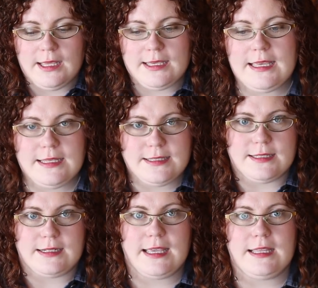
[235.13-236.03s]

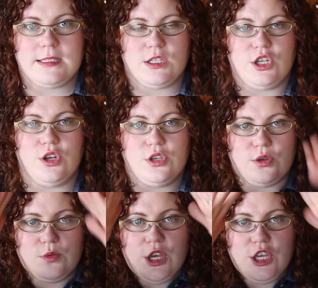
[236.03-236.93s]
kids, you know,
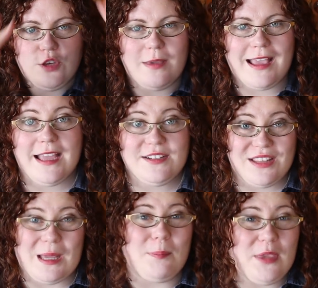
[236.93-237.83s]
you make kind of
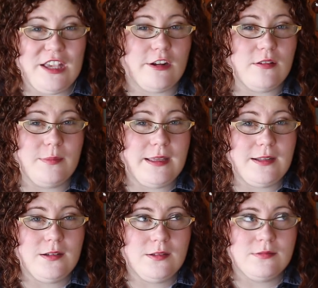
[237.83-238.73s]
like a
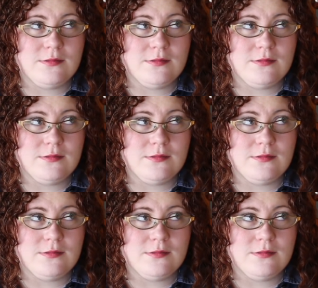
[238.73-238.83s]
pyramid.